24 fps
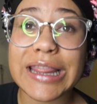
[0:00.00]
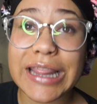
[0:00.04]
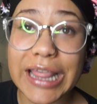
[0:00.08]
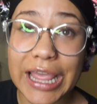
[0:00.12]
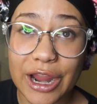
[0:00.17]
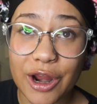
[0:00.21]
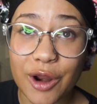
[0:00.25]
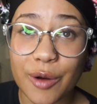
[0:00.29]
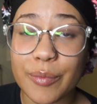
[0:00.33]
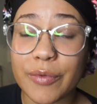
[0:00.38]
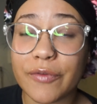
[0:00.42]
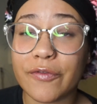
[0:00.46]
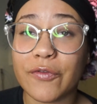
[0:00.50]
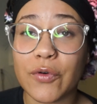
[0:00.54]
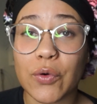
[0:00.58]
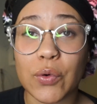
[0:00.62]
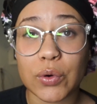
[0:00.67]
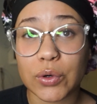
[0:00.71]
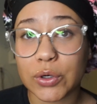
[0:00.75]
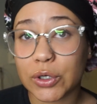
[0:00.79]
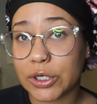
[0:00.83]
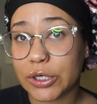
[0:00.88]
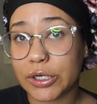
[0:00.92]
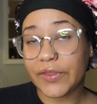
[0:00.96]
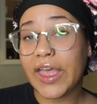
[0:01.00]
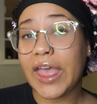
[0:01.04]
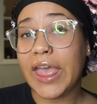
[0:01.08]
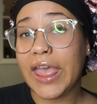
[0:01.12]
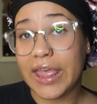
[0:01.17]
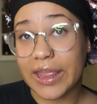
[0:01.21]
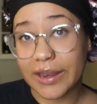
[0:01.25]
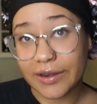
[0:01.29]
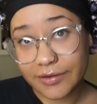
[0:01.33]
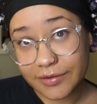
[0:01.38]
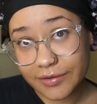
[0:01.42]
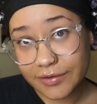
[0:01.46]
there before the
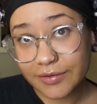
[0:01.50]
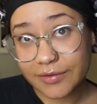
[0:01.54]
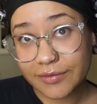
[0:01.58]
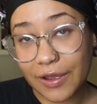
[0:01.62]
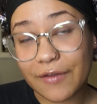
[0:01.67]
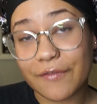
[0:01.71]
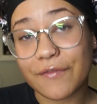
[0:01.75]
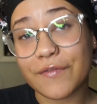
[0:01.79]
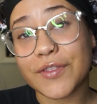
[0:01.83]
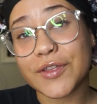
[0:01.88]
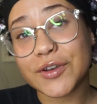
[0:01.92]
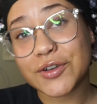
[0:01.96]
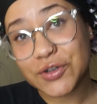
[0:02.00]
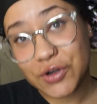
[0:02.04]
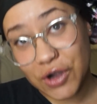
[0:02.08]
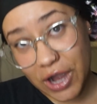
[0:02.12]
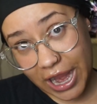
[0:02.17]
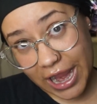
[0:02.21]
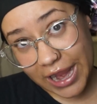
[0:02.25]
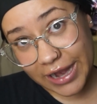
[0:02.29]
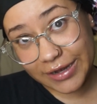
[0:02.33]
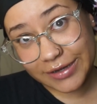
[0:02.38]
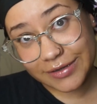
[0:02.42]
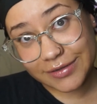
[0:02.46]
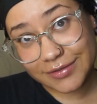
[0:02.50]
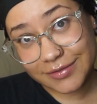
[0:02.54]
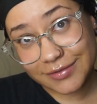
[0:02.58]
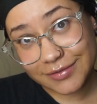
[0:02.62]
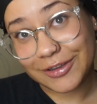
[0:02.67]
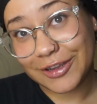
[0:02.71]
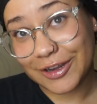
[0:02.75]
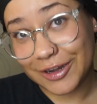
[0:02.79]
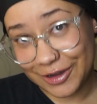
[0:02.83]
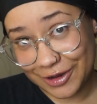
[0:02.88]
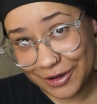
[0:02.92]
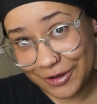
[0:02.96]
end of the tract,
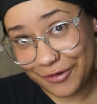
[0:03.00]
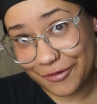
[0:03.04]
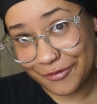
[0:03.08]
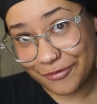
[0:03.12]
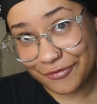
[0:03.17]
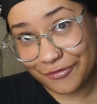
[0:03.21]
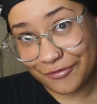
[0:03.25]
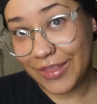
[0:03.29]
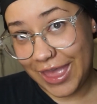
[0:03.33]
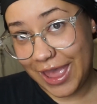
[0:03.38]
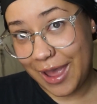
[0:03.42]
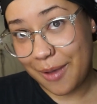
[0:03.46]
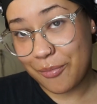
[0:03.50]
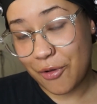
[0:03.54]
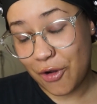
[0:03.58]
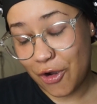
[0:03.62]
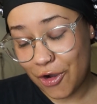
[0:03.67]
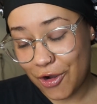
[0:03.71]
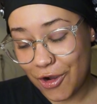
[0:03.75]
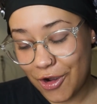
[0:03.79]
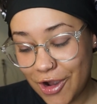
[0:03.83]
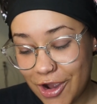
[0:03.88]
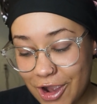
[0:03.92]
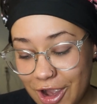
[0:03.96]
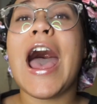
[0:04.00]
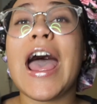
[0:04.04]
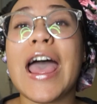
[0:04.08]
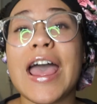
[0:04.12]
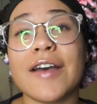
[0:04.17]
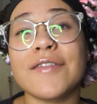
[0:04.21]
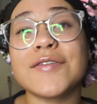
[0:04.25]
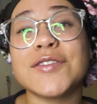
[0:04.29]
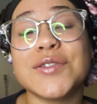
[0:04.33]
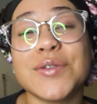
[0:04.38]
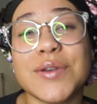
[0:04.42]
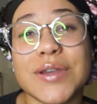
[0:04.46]
you know, that part. I
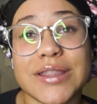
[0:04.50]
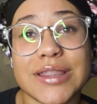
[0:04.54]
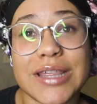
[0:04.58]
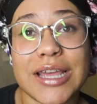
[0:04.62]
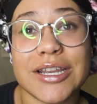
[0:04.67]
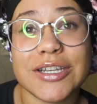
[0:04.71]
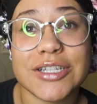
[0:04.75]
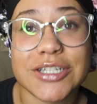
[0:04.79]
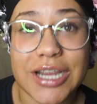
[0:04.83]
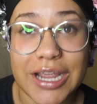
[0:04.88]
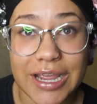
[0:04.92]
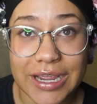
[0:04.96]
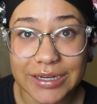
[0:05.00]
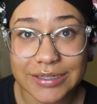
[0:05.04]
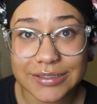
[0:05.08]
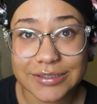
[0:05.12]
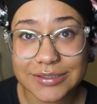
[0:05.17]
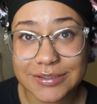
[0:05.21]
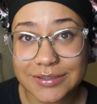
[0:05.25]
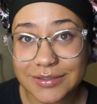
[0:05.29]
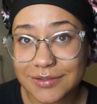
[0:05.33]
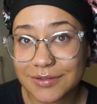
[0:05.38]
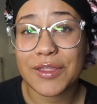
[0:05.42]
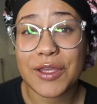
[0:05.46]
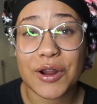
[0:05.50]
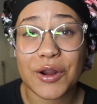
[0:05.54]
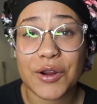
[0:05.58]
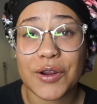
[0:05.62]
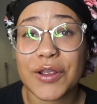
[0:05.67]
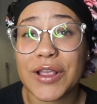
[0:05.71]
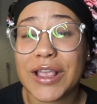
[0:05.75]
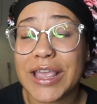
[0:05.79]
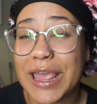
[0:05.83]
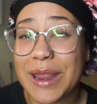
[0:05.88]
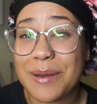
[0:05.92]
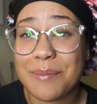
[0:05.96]
have to get that checked. There
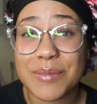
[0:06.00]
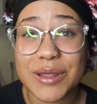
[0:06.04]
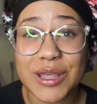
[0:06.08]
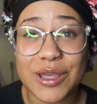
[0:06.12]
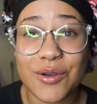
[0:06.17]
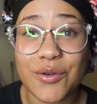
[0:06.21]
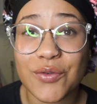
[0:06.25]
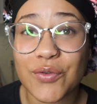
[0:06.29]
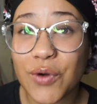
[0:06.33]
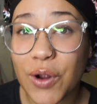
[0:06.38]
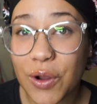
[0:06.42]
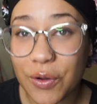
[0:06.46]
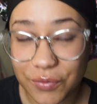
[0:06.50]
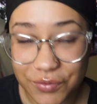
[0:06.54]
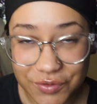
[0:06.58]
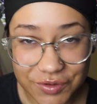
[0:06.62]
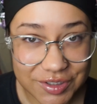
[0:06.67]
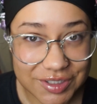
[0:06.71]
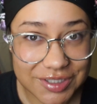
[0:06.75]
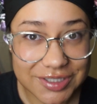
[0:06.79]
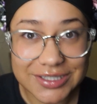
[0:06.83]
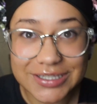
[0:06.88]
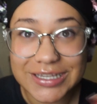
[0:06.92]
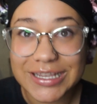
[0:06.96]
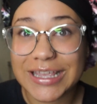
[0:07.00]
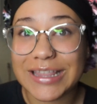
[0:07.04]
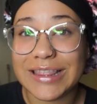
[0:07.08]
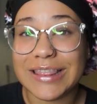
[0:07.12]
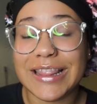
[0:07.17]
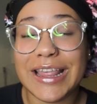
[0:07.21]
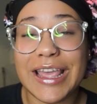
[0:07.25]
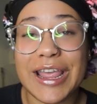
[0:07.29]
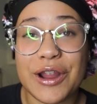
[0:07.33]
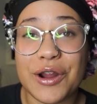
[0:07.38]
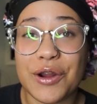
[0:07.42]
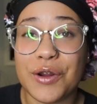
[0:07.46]
can be growths in
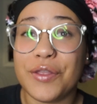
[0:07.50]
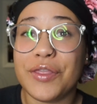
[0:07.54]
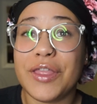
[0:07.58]
there